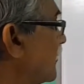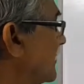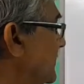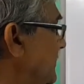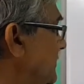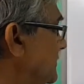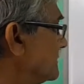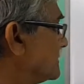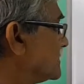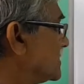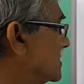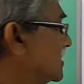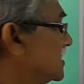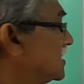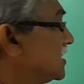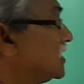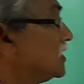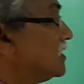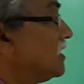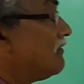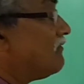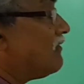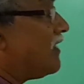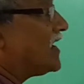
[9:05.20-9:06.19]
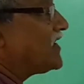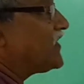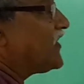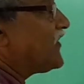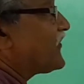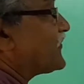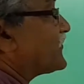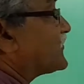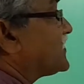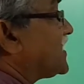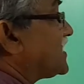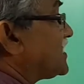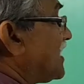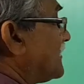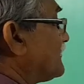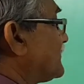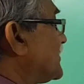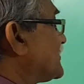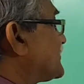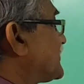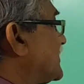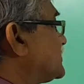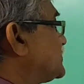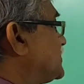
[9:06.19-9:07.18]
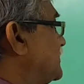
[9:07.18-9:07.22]
3. Now what is Tn of
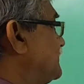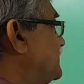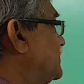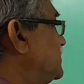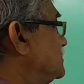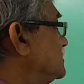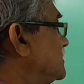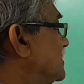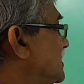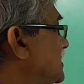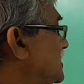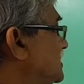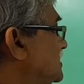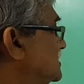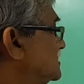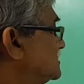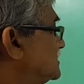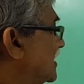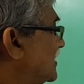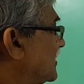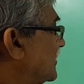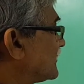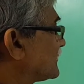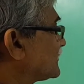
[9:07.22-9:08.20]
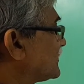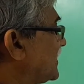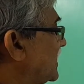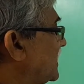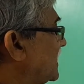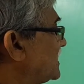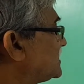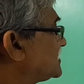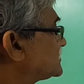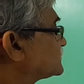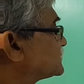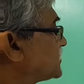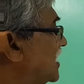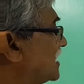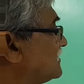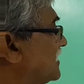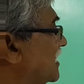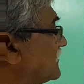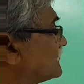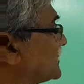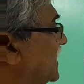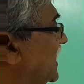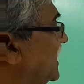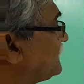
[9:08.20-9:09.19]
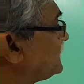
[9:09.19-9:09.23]
this GP? That is the nth term of the